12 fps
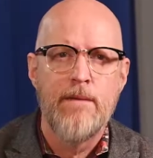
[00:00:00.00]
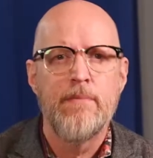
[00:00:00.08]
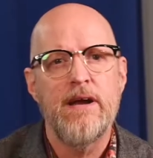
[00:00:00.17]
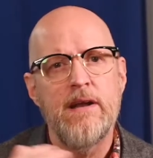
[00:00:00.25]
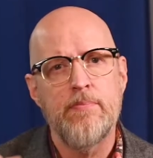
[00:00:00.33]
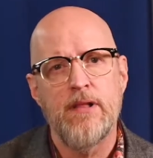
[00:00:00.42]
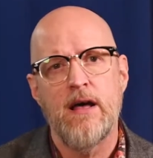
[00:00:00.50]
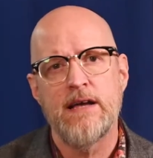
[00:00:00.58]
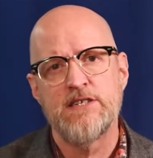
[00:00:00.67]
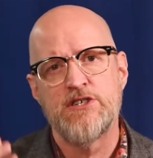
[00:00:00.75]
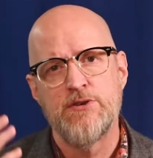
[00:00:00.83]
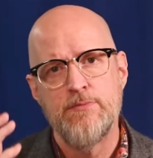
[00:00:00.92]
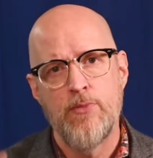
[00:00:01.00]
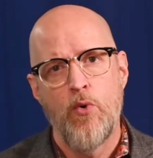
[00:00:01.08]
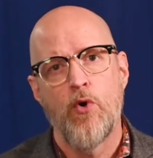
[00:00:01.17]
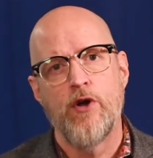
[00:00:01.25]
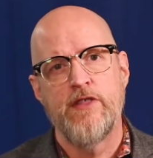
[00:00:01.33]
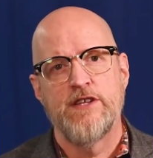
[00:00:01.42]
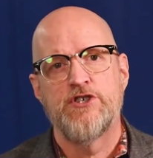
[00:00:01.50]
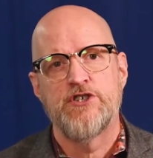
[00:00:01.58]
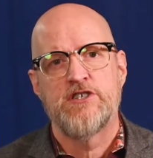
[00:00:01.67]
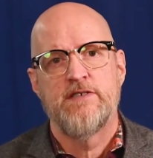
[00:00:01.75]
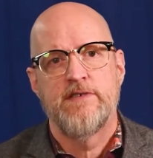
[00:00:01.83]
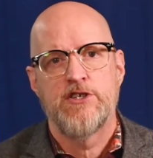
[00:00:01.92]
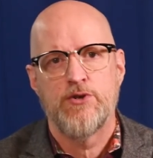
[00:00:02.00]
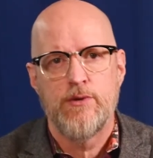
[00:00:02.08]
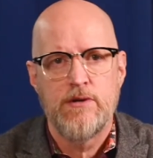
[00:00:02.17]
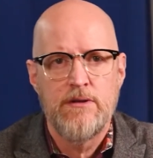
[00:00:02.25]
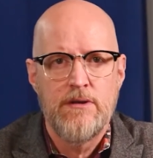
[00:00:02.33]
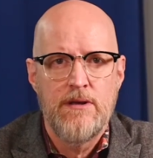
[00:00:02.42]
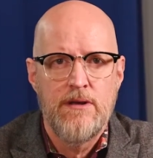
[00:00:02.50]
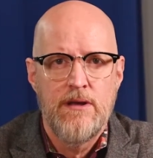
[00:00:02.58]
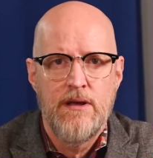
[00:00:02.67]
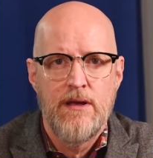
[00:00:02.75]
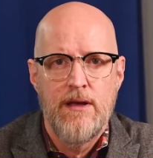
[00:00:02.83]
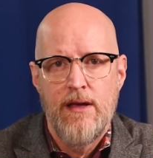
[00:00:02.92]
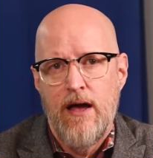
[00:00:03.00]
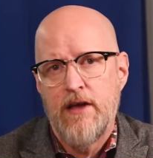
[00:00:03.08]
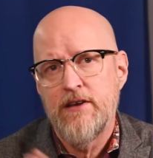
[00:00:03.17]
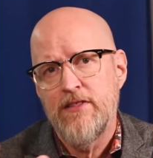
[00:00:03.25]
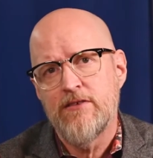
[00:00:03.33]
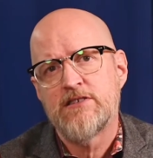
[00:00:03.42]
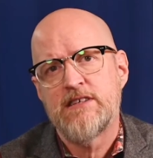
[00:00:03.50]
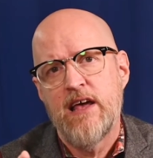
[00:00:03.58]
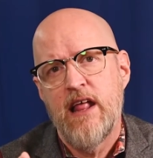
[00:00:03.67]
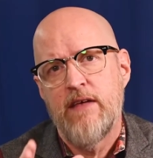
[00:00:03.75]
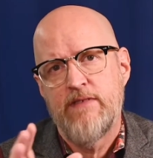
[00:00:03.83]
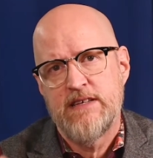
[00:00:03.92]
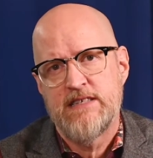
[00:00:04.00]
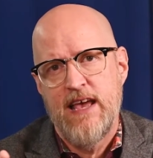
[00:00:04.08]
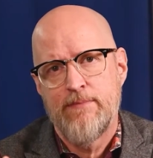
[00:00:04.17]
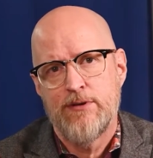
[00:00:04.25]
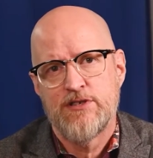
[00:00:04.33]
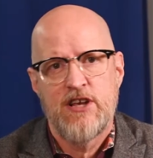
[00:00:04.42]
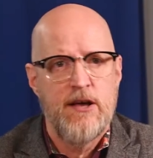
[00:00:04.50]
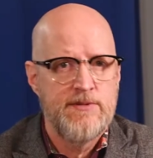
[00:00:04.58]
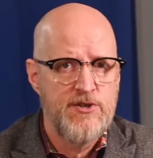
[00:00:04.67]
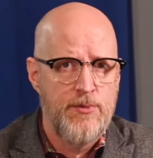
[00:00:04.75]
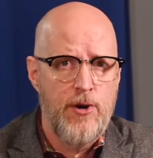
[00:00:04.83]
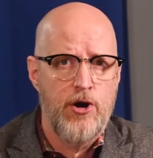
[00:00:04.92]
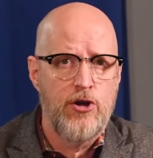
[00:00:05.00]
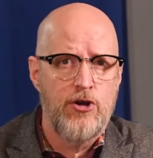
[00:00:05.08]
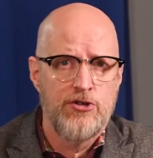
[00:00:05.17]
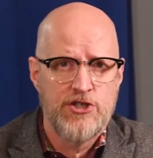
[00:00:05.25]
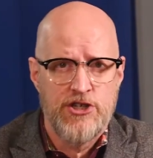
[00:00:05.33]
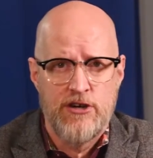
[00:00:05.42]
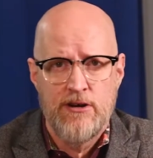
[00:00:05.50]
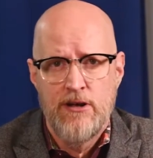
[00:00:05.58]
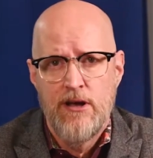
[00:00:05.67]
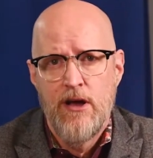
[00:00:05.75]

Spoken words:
but it applies to more than just the visual. Another set of examples comes from our culture.